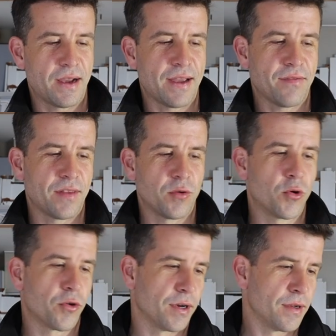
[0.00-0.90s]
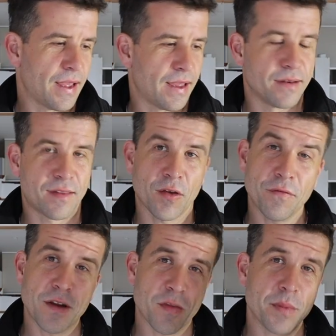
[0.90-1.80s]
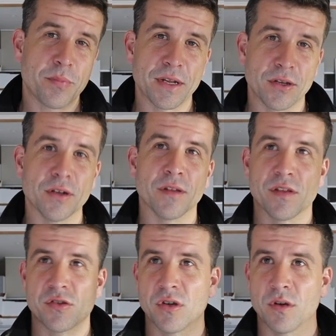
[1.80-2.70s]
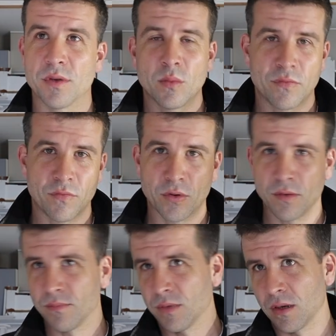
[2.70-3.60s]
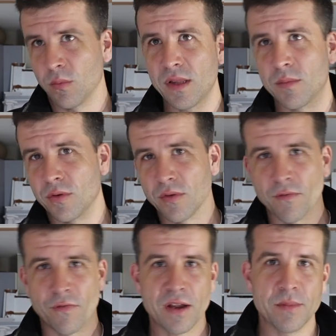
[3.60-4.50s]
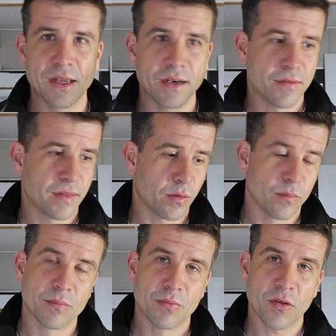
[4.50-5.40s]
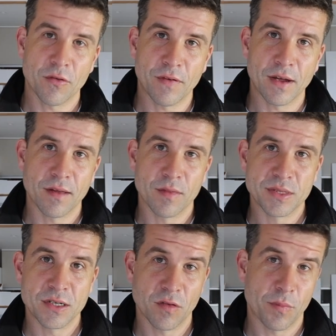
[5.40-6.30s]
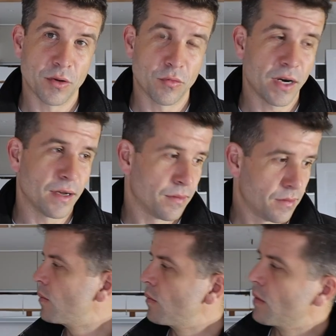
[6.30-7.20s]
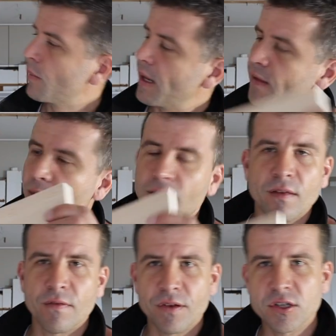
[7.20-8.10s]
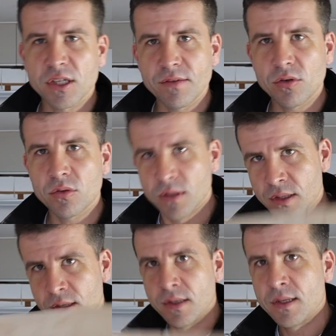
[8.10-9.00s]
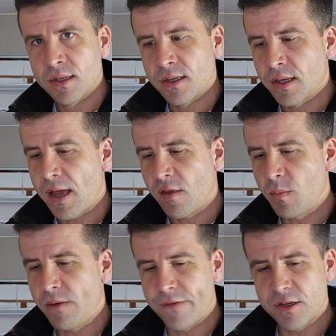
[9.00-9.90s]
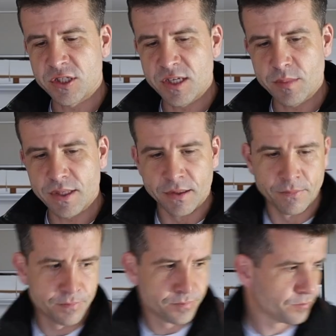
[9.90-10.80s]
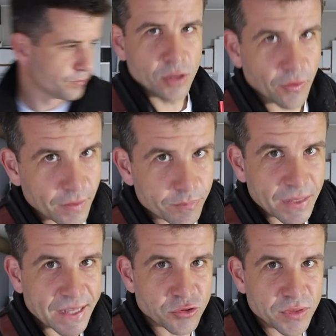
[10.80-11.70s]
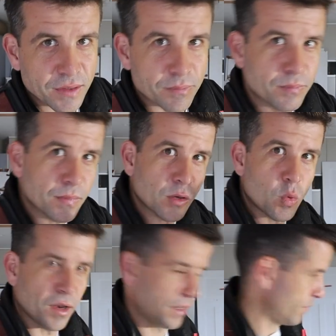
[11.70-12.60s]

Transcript: I have to order it, and so far it's been pretty good on this job. We've ordered, you know, weatherboards and framing and everything, and so far the material's been alright. But now that we're getting to the finish level, it has to be finished timber, not the country, the quality.